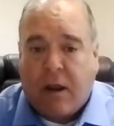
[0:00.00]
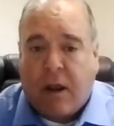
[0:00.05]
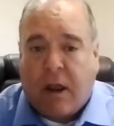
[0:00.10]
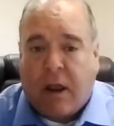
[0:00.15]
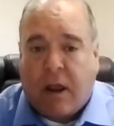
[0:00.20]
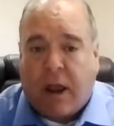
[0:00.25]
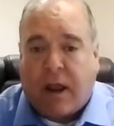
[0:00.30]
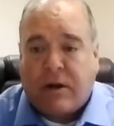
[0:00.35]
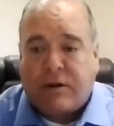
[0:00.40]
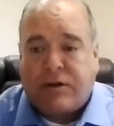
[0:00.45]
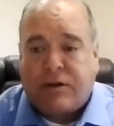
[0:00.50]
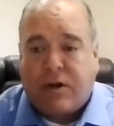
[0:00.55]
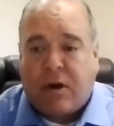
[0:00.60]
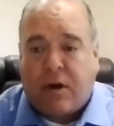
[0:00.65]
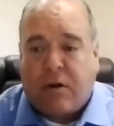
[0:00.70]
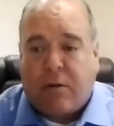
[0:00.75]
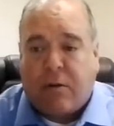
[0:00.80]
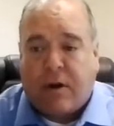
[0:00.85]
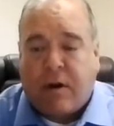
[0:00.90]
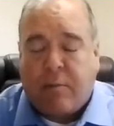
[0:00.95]
And
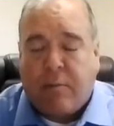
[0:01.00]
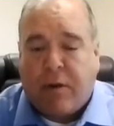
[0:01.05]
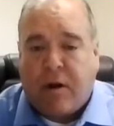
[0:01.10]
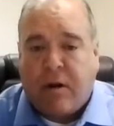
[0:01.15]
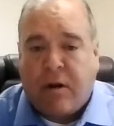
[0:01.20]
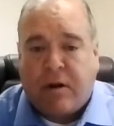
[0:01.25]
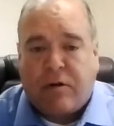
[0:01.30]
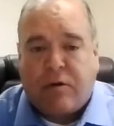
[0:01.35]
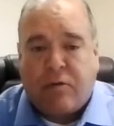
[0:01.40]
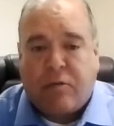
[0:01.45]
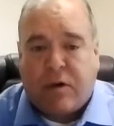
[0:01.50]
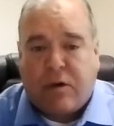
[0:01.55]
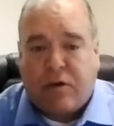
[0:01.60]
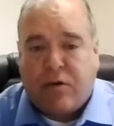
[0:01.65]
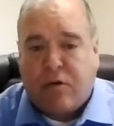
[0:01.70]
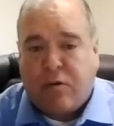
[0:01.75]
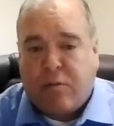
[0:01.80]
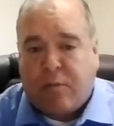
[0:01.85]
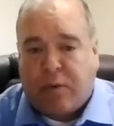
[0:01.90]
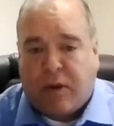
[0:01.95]
so comparing it to a
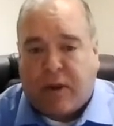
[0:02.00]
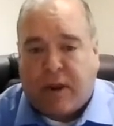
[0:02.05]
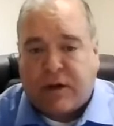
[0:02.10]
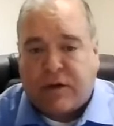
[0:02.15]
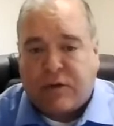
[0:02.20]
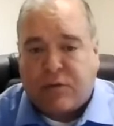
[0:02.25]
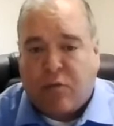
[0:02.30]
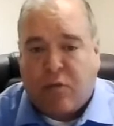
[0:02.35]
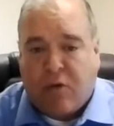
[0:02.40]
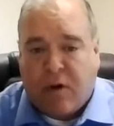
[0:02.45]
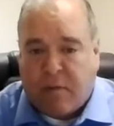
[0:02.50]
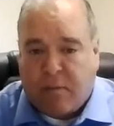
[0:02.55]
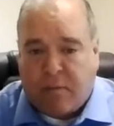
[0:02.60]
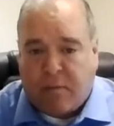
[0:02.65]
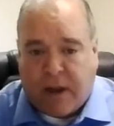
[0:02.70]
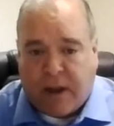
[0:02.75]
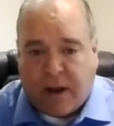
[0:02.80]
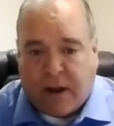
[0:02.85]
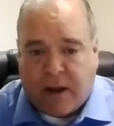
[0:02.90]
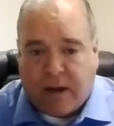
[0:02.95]
duplex wouldn't
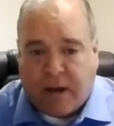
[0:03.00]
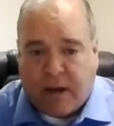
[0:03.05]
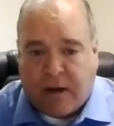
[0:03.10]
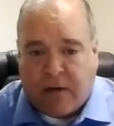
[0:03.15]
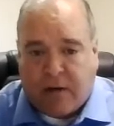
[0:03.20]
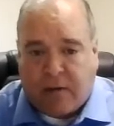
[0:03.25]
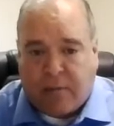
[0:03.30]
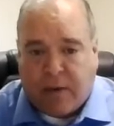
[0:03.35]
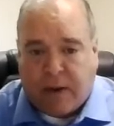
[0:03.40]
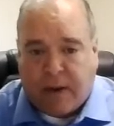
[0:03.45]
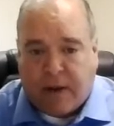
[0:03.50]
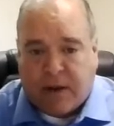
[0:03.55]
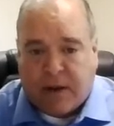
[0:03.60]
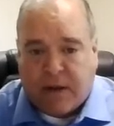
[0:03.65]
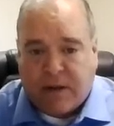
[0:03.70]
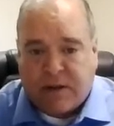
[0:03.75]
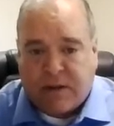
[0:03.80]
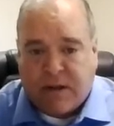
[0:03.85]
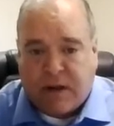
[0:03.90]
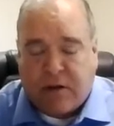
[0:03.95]
be ideal,
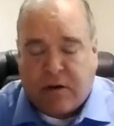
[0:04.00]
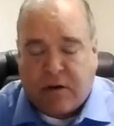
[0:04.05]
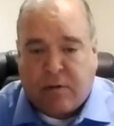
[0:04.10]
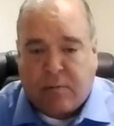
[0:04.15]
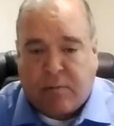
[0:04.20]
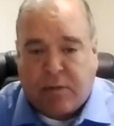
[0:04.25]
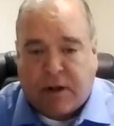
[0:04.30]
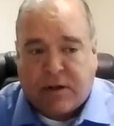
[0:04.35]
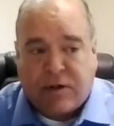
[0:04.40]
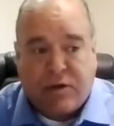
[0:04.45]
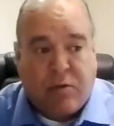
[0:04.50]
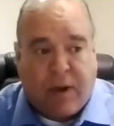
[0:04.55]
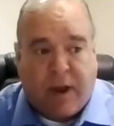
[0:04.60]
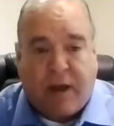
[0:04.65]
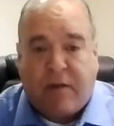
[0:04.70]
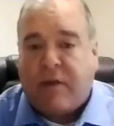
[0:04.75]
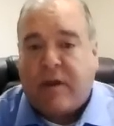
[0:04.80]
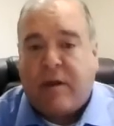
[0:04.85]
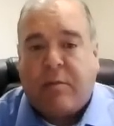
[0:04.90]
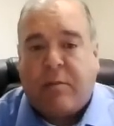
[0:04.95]
because in a duplex, you
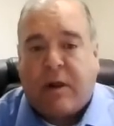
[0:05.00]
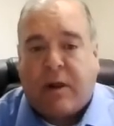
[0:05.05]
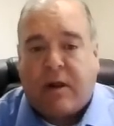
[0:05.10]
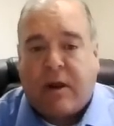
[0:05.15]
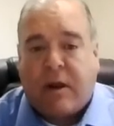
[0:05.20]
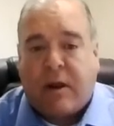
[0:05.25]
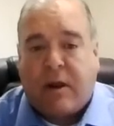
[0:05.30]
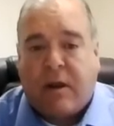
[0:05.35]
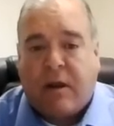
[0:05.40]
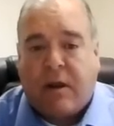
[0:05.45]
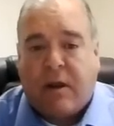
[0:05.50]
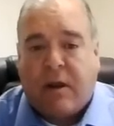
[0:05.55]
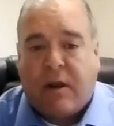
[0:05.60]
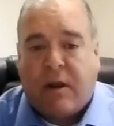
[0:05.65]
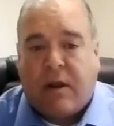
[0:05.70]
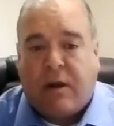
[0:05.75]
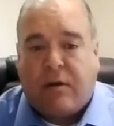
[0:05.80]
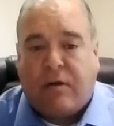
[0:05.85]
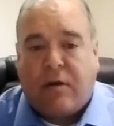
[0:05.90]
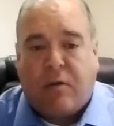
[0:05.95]
have the ability
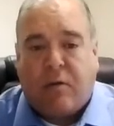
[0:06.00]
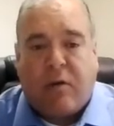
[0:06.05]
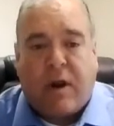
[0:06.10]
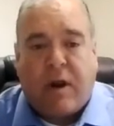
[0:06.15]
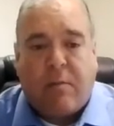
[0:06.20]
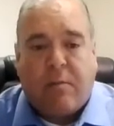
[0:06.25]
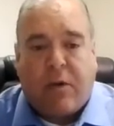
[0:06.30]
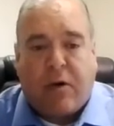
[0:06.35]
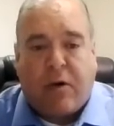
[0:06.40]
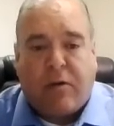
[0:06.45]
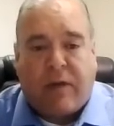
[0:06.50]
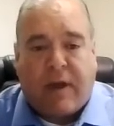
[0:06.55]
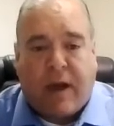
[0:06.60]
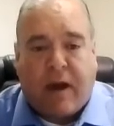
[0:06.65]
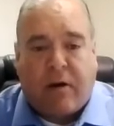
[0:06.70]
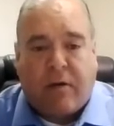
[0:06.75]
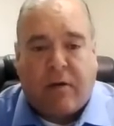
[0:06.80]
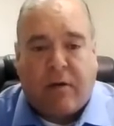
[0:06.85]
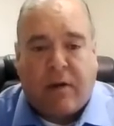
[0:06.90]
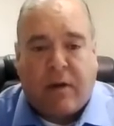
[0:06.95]
to rent them both
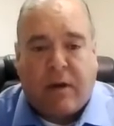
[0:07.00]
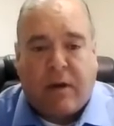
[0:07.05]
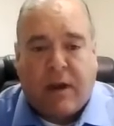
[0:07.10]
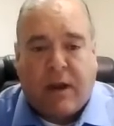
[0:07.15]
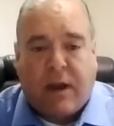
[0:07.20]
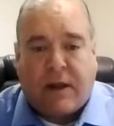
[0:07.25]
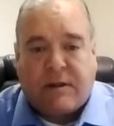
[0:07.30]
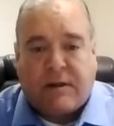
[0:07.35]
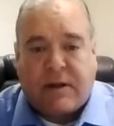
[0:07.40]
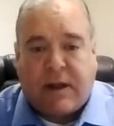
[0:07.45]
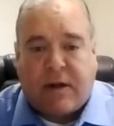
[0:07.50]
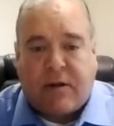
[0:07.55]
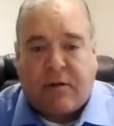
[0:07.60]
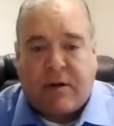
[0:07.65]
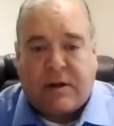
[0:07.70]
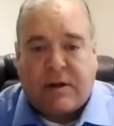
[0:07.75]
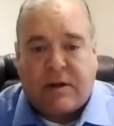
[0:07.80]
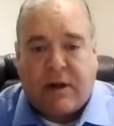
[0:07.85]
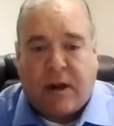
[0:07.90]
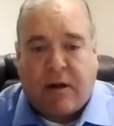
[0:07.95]
out, et cetera,
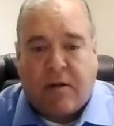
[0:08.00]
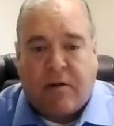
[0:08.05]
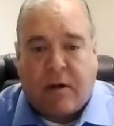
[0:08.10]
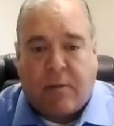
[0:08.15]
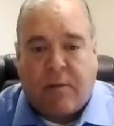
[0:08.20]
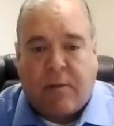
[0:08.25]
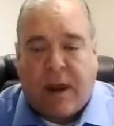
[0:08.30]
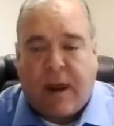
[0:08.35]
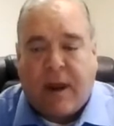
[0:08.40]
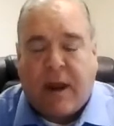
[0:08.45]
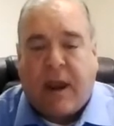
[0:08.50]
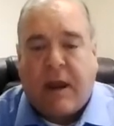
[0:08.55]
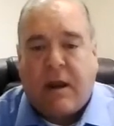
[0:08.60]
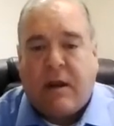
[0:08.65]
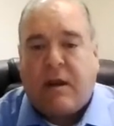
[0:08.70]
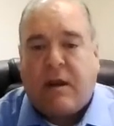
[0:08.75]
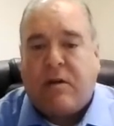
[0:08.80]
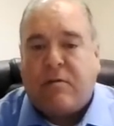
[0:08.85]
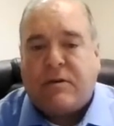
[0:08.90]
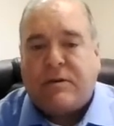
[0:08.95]
et cetera. An
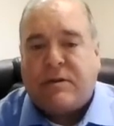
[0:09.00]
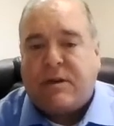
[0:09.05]
ADU